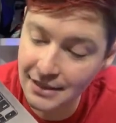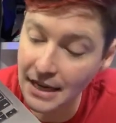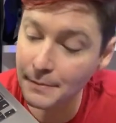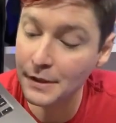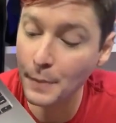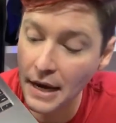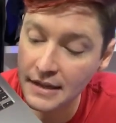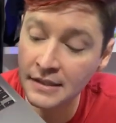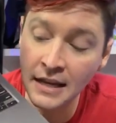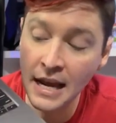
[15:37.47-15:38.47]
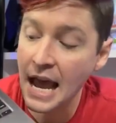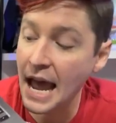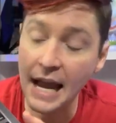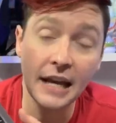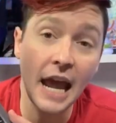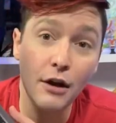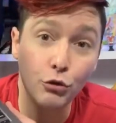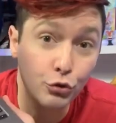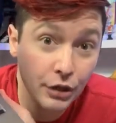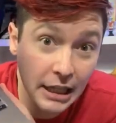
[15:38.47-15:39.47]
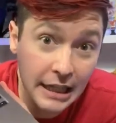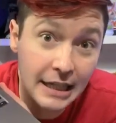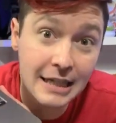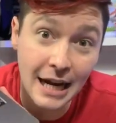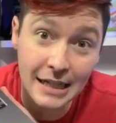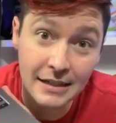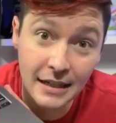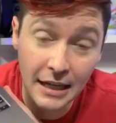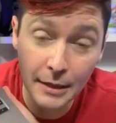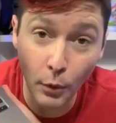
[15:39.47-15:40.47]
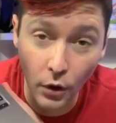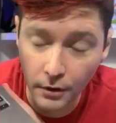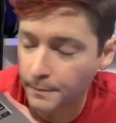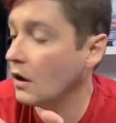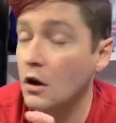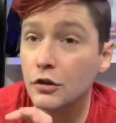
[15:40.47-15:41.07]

the same space, and a really nice keyboard.